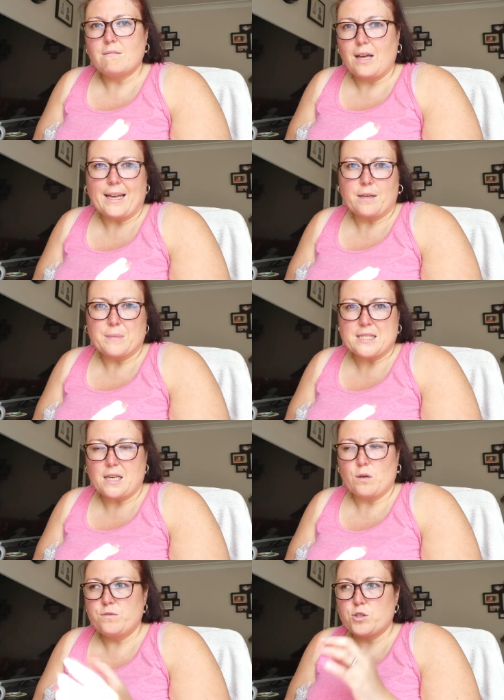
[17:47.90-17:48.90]
I ate
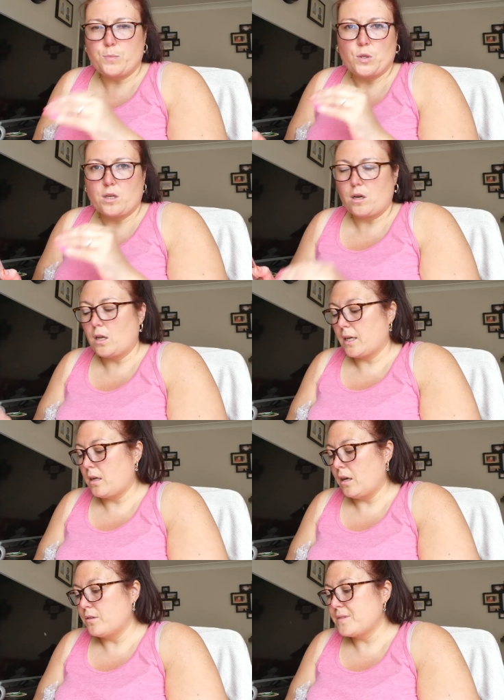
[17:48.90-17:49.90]
myself, just put the garlic
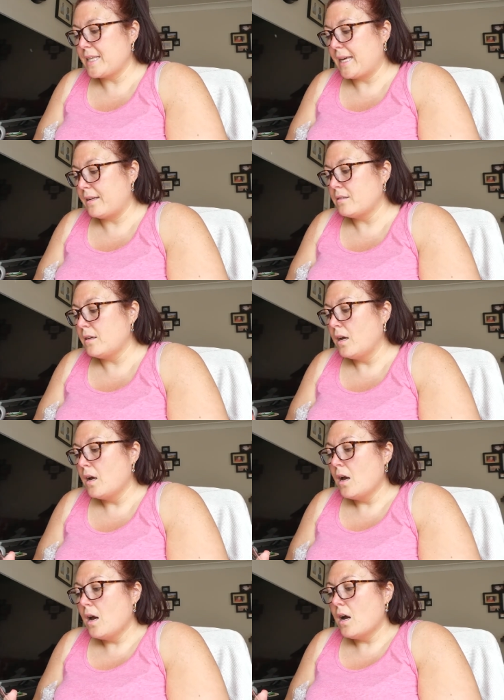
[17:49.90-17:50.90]
cloves in.
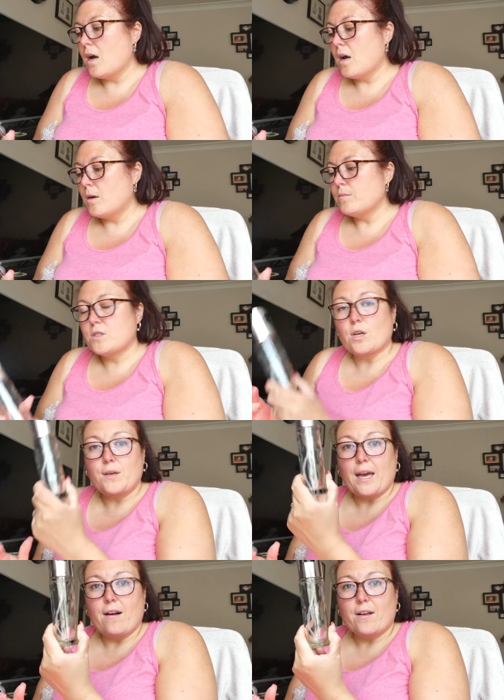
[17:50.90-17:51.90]
Um, so
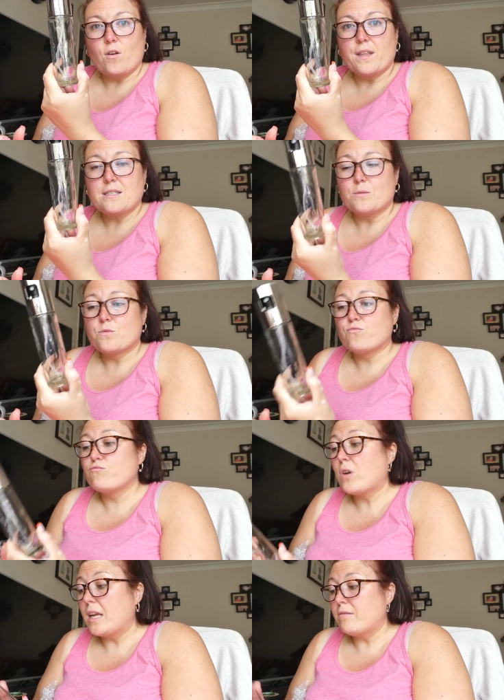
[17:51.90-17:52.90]
yeah, I got this. It was
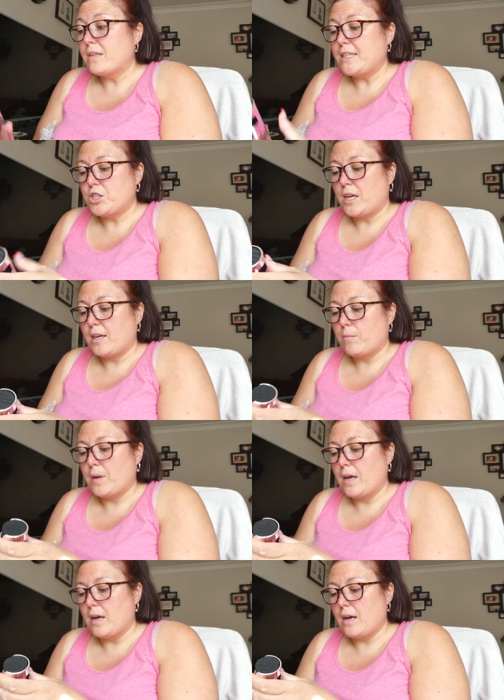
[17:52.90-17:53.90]
really, really cheap.
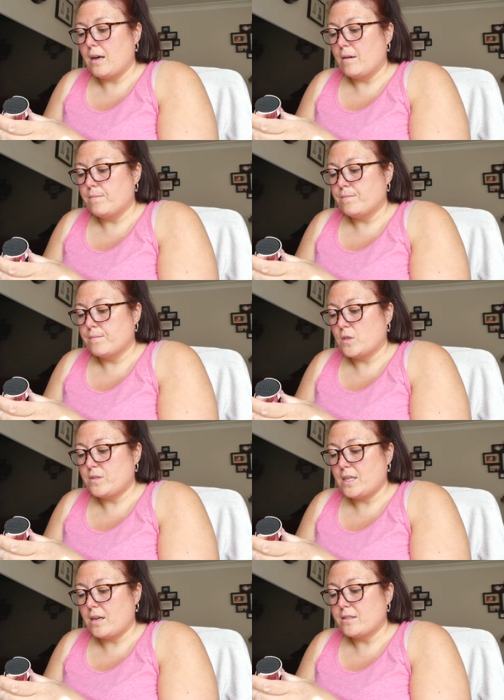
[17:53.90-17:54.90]
Um,
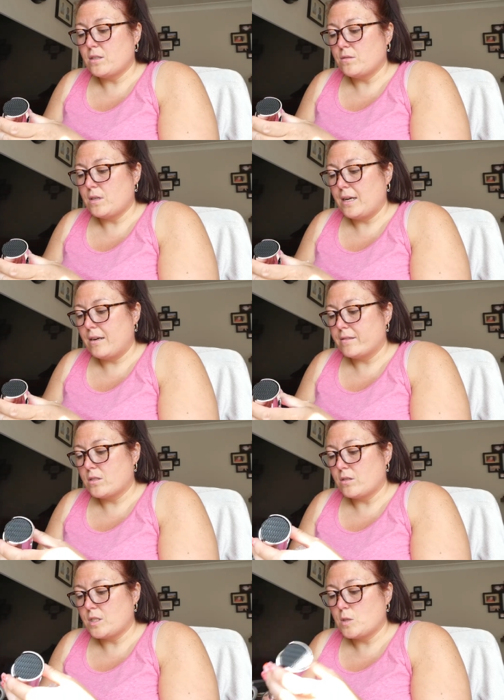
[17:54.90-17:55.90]
obviously, I don't know how it's
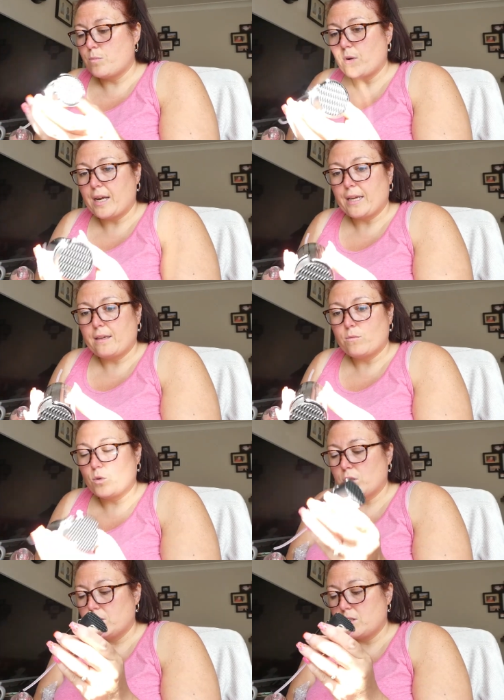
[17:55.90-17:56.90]
going to spray,
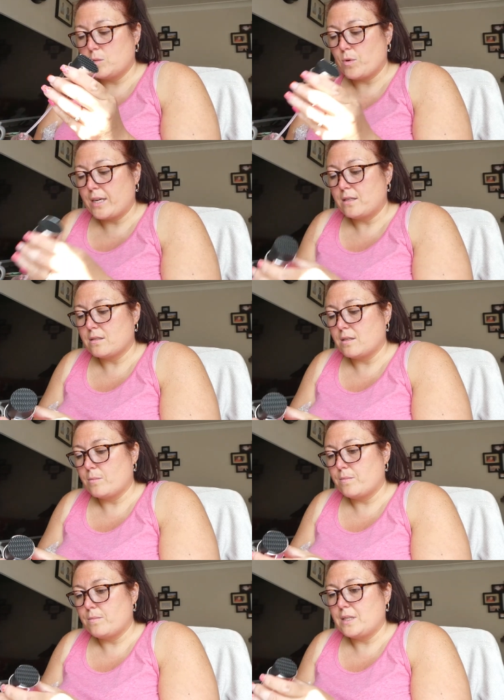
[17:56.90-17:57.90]
what the spray is going
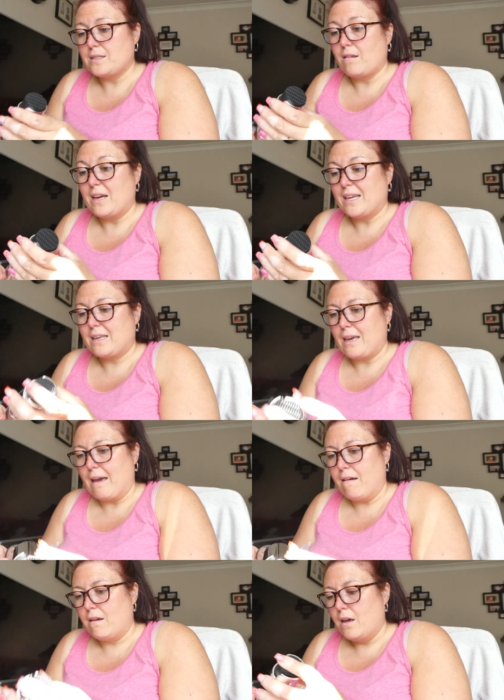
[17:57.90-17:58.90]
to is like
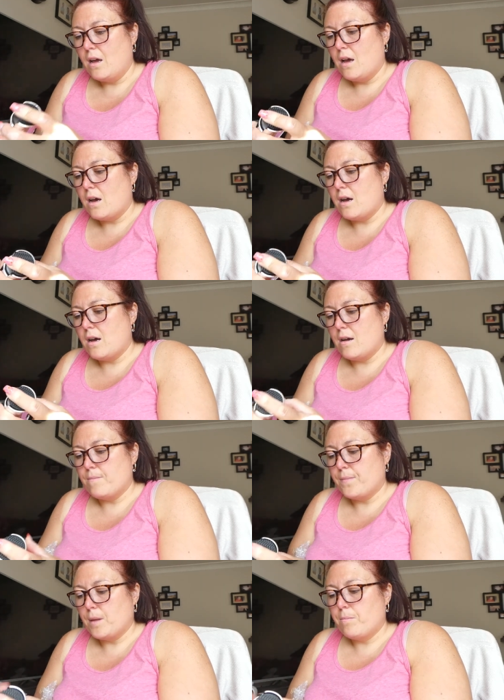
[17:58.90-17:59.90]
yet.
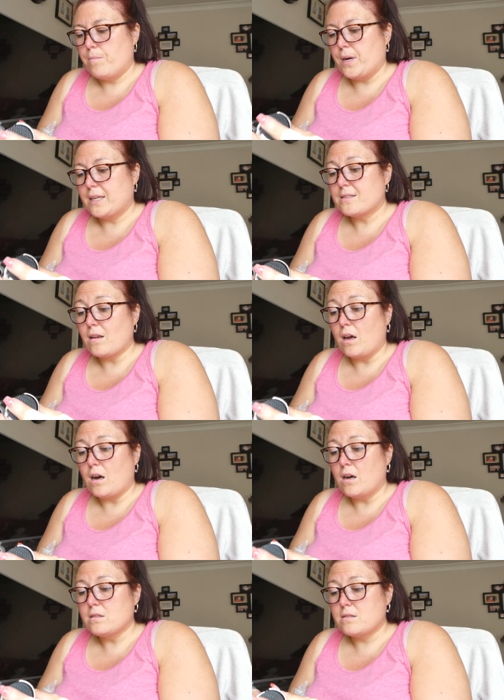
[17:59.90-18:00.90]
Um, but it's
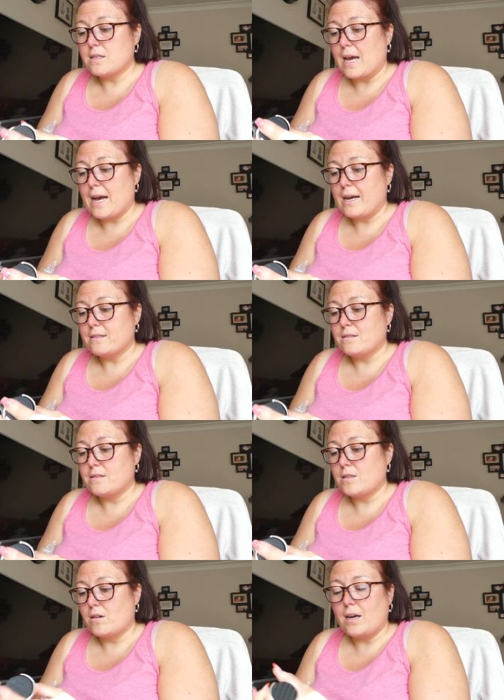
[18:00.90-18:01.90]
glass
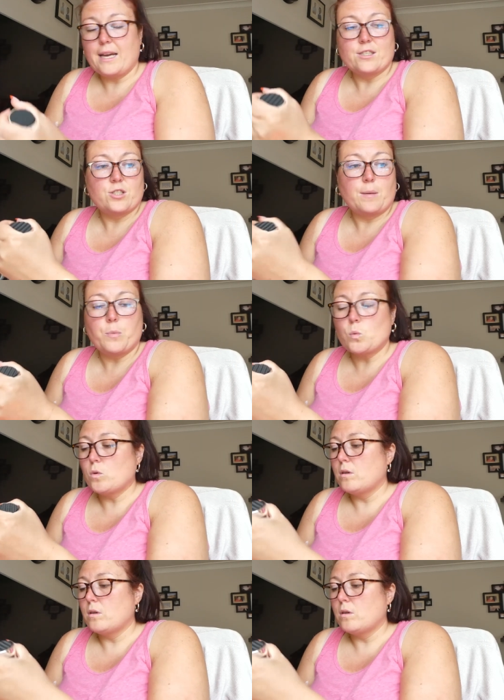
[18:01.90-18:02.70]
and I actually bought